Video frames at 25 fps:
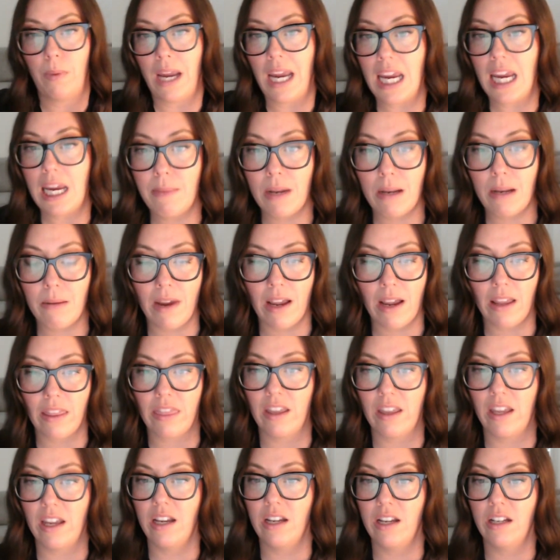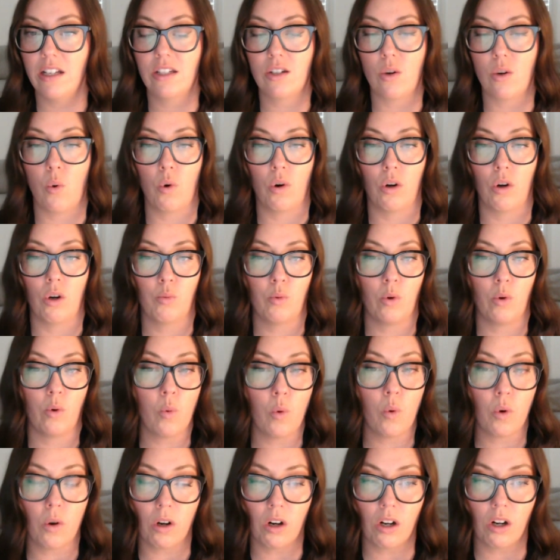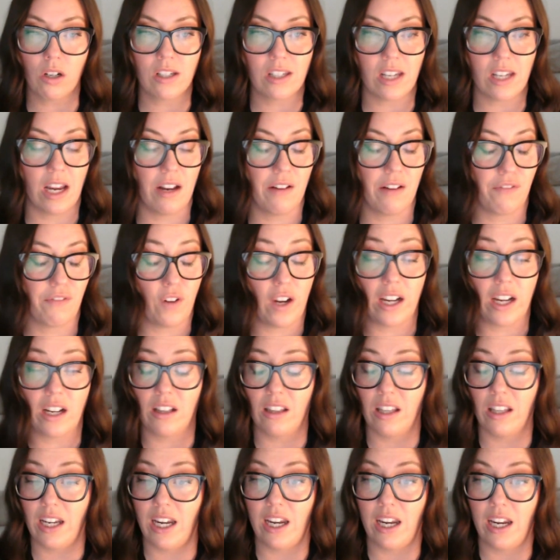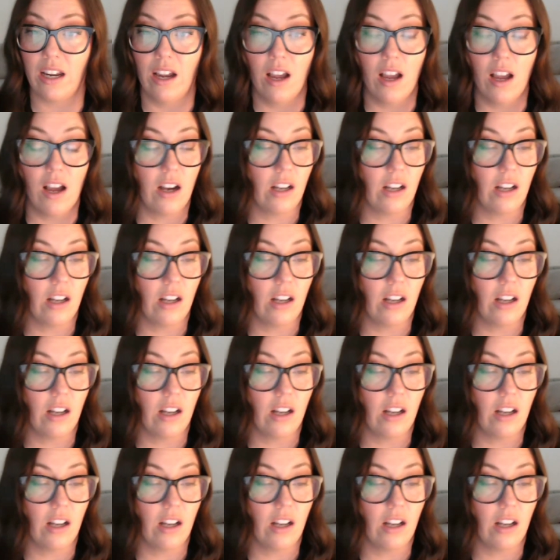payment methods or rewards, and frankly,